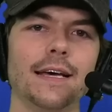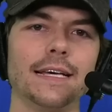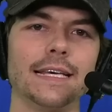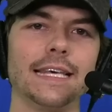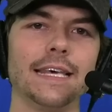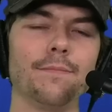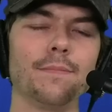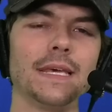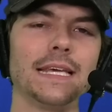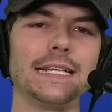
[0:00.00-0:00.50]

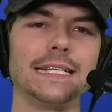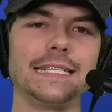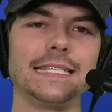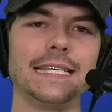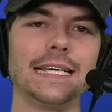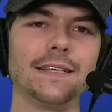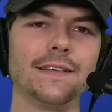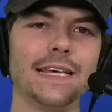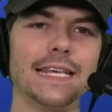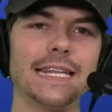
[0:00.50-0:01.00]
give me
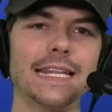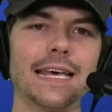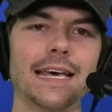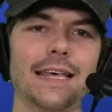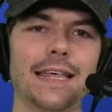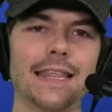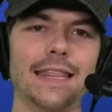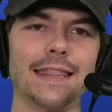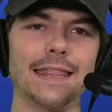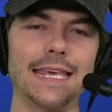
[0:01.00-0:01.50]
Dillon
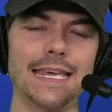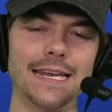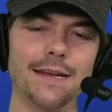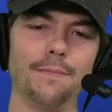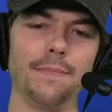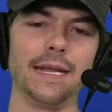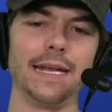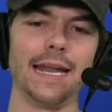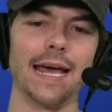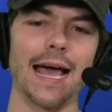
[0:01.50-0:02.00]

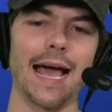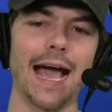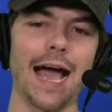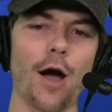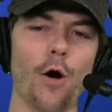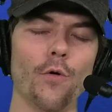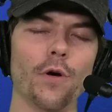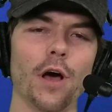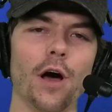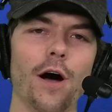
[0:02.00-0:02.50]
Thieneman
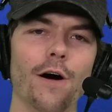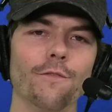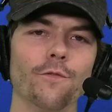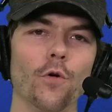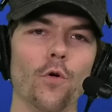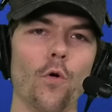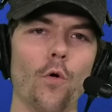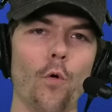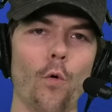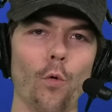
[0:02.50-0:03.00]
out of
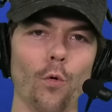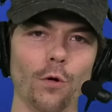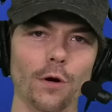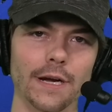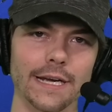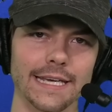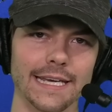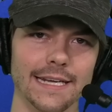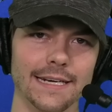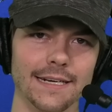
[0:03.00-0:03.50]

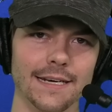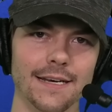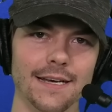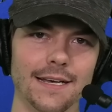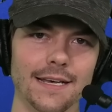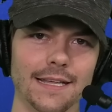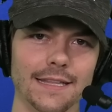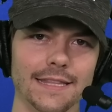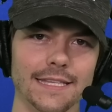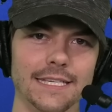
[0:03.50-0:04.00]
Oregon,
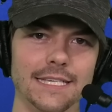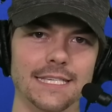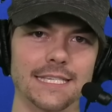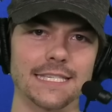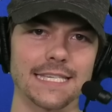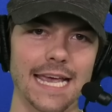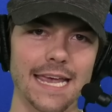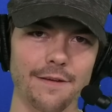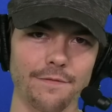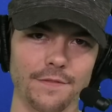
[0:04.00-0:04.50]
the
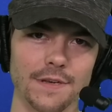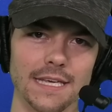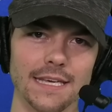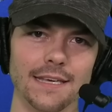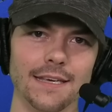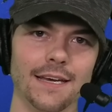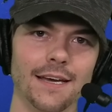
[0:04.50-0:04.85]
safety.